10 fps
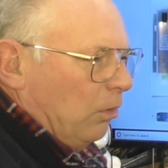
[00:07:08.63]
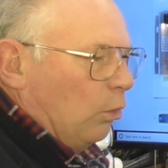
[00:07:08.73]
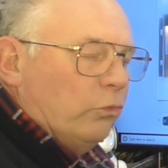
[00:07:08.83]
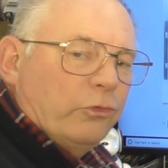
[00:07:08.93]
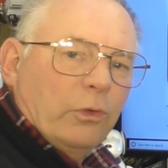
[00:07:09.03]

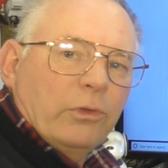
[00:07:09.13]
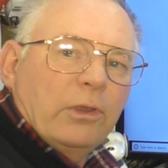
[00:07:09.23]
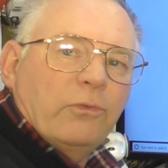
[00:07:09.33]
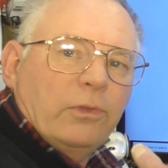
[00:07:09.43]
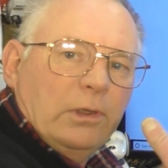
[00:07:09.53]
also
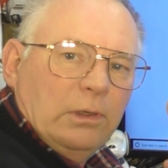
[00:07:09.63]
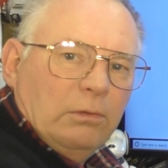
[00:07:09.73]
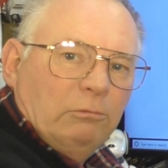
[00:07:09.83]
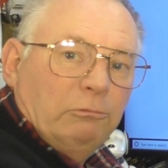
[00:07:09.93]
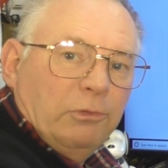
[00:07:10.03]
there's
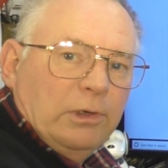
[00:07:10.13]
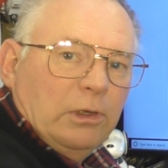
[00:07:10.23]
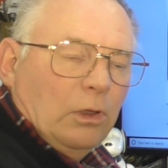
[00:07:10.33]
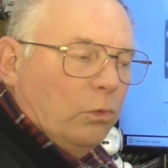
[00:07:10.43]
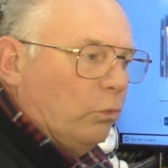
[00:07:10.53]
the
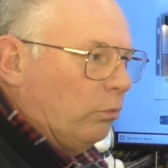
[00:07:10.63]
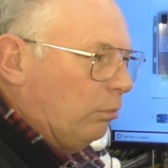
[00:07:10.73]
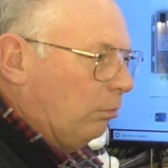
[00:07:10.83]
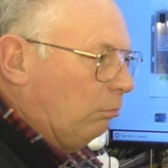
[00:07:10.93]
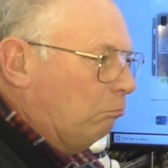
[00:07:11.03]
video
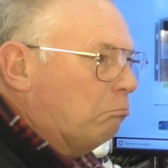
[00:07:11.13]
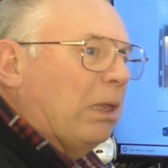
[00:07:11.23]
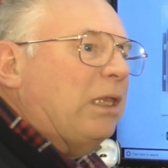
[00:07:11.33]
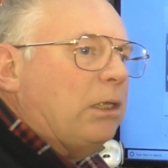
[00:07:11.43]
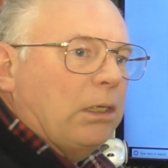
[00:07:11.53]

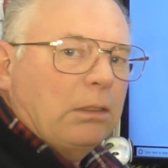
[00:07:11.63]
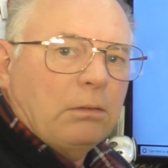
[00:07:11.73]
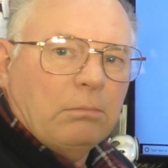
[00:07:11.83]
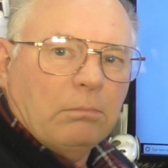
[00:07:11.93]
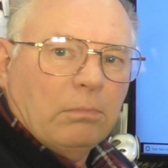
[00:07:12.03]
making
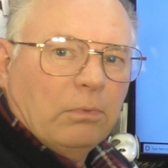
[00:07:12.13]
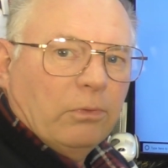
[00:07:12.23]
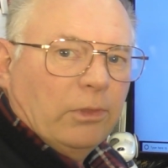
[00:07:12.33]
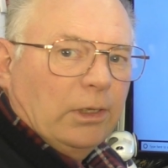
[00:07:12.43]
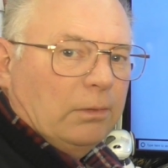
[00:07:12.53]

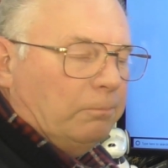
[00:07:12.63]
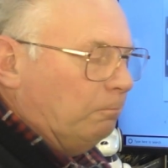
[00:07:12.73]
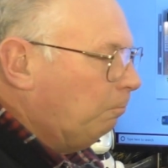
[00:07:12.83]
then.